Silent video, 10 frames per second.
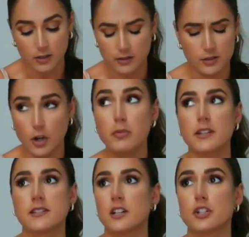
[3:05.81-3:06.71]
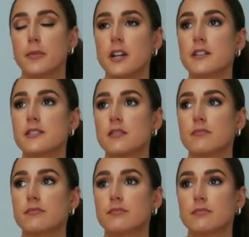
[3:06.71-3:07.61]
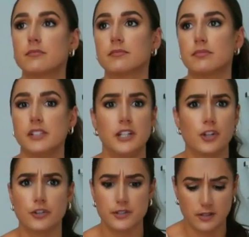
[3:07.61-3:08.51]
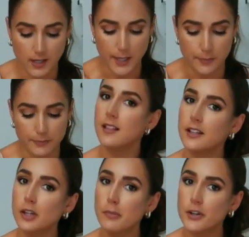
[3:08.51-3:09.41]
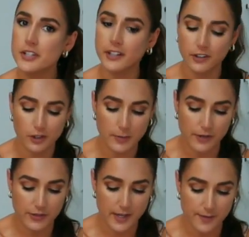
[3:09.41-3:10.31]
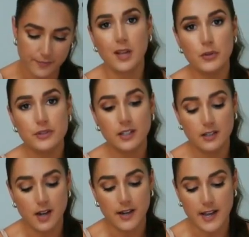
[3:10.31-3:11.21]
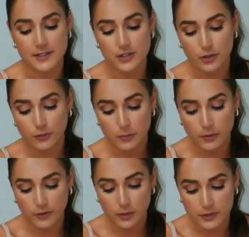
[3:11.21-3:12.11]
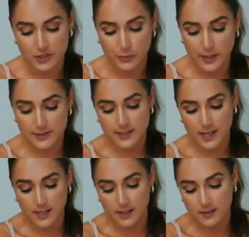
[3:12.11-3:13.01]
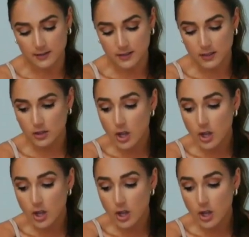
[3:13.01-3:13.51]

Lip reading: Nobody's touched my nails in years. I'm a little particular about that. I'm using a non-acetone remover, which is why it's taking a little